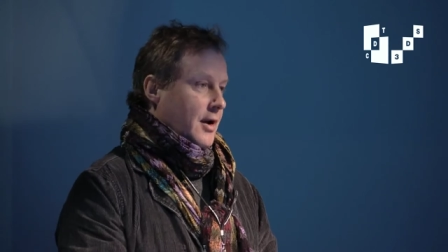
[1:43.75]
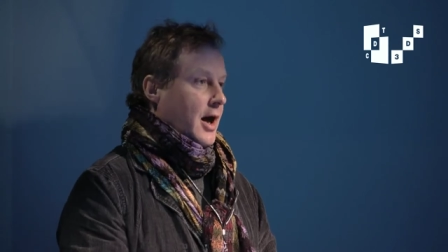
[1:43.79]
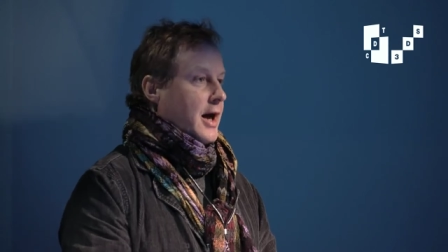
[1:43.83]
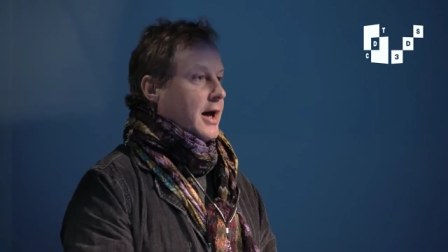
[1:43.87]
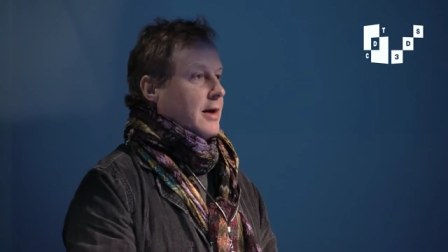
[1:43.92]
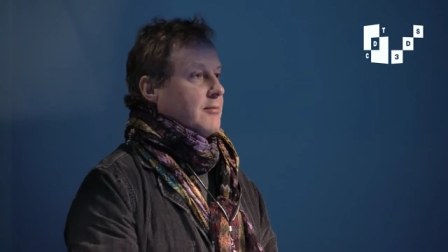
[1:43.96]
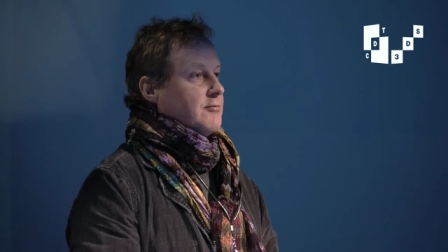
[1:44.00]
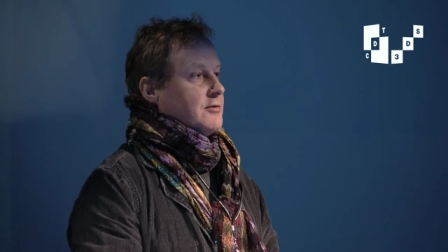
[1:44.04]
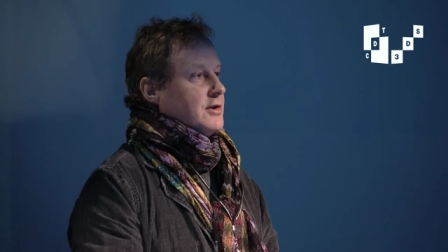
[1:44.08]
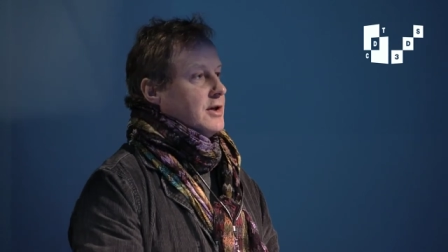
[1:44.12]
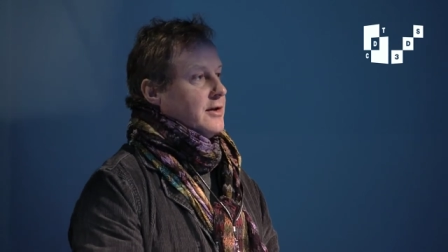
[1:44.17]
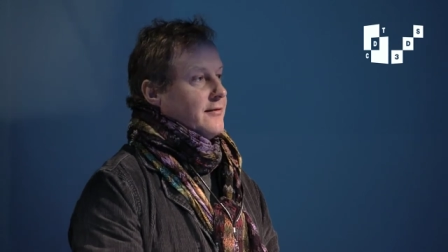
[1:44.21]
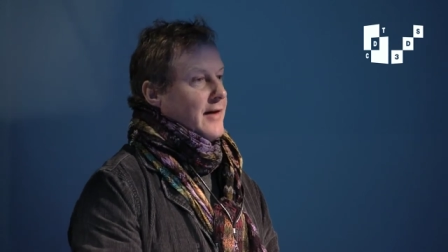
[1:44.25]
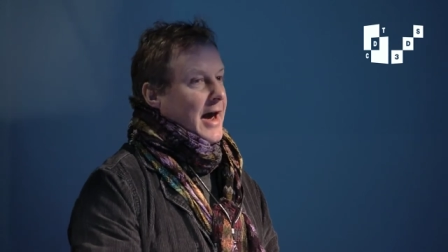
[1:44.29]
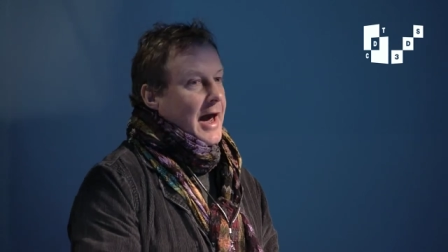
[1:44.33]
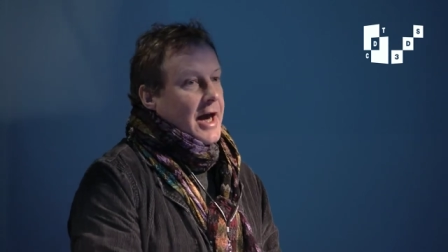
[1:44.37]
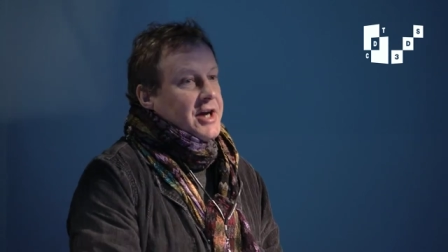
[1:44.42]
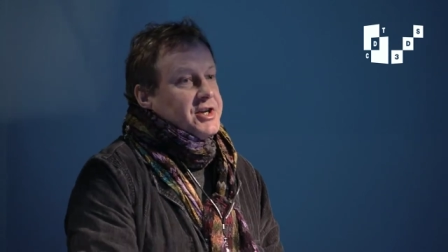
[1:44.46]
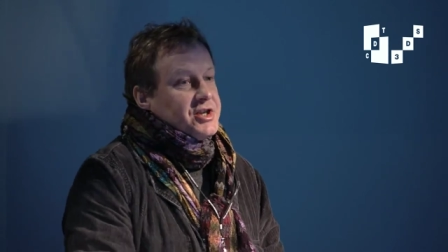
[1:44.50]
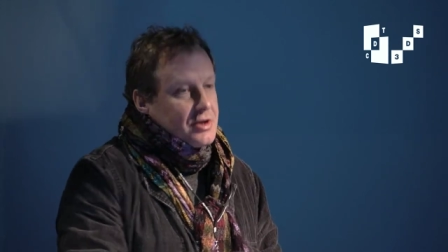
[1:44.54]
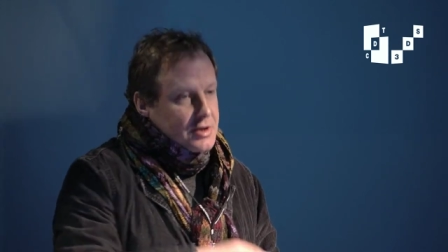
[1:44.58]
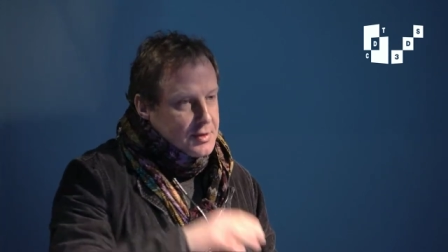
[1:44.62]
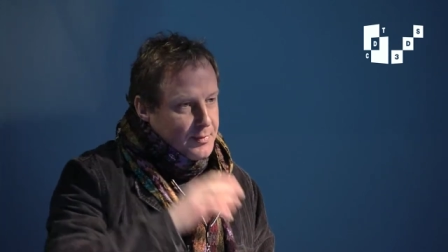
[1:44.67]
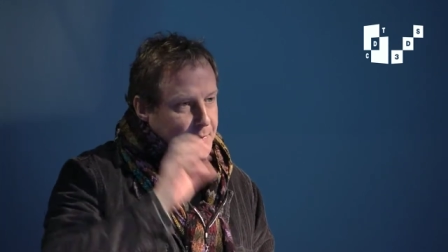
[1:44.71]
of like sort of
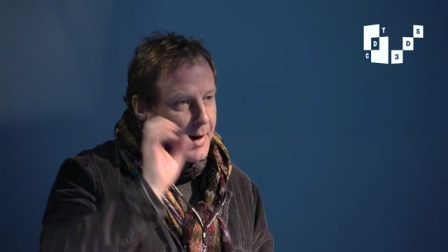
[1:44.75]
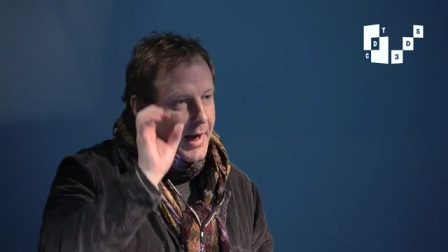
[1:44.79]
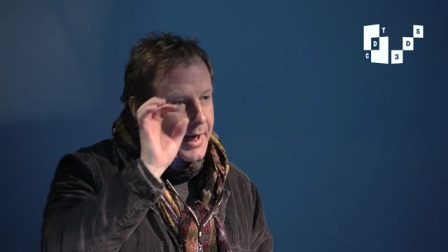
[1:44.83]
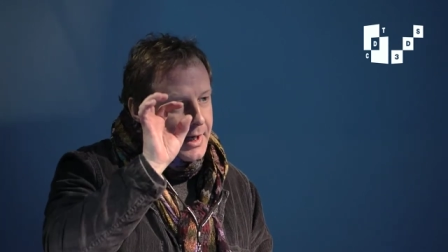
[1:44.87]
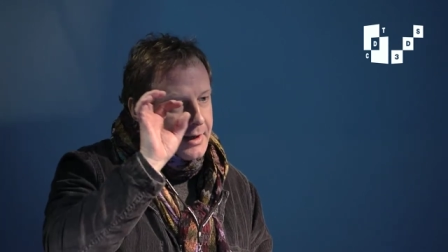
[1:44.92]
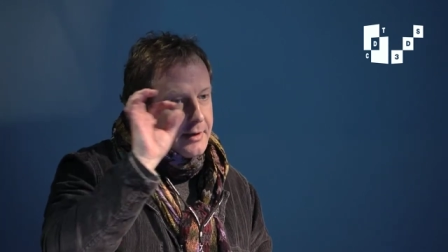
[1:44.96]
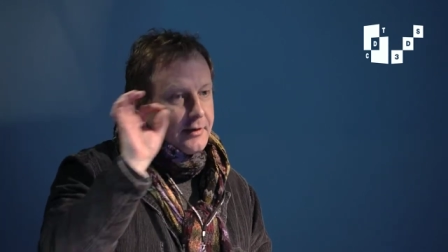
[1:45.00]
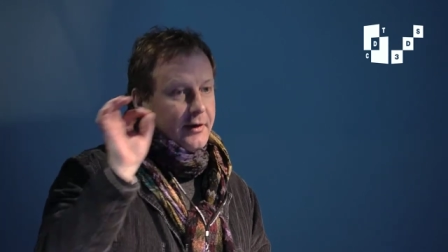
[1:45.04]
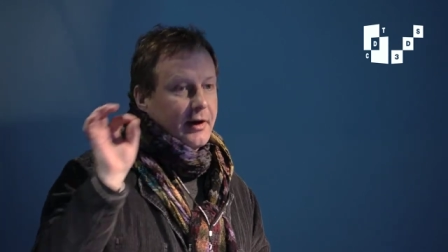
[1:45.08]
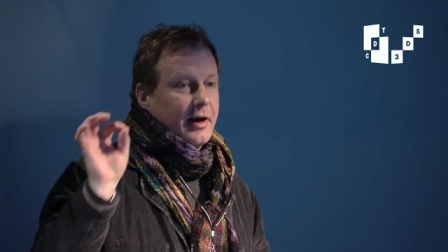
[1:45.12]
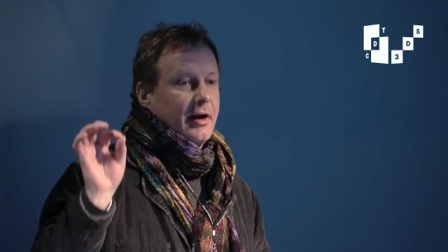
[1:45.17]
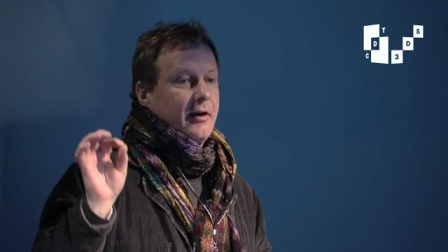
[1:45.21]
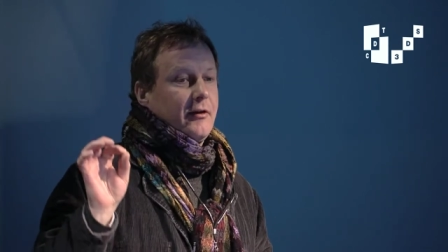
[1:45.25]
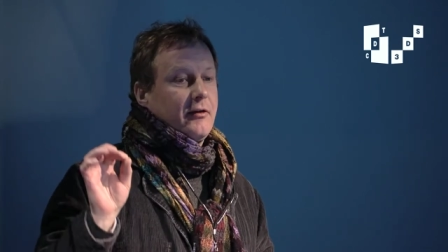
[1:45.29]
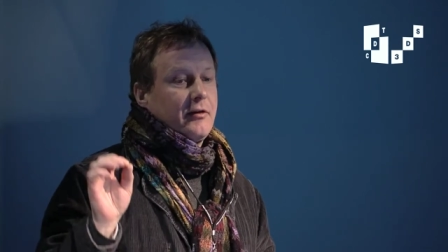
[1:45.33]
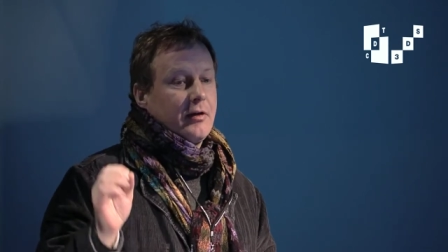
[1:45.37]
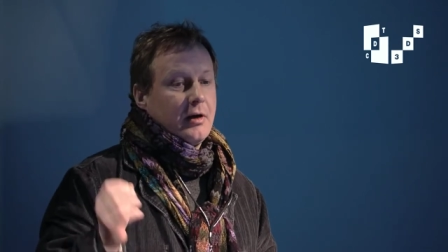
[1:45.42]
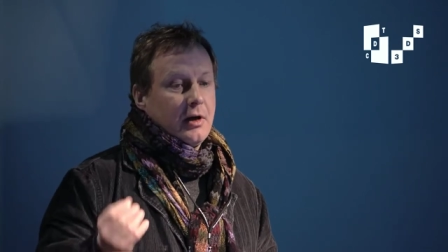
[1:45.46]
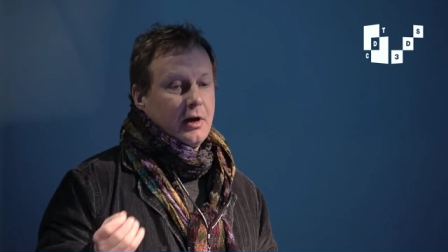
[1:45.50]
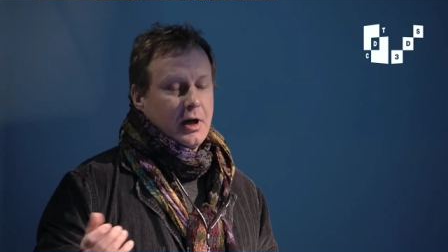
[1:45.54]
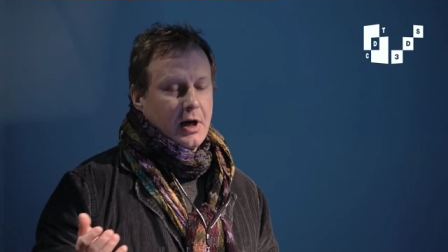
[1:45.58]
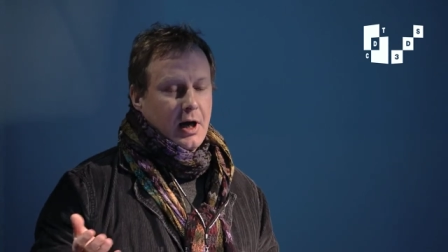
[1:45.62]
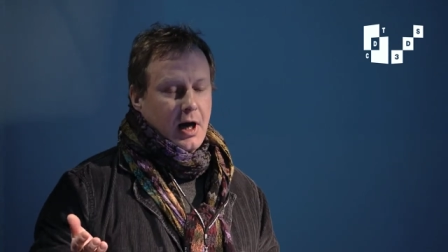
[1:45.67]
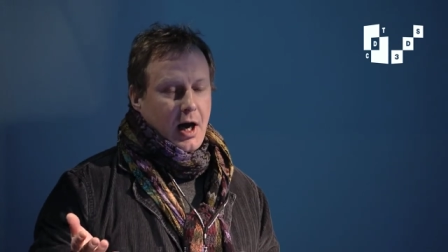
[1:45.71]
Escher's
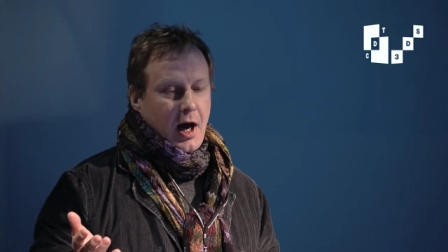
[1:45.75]
paintings.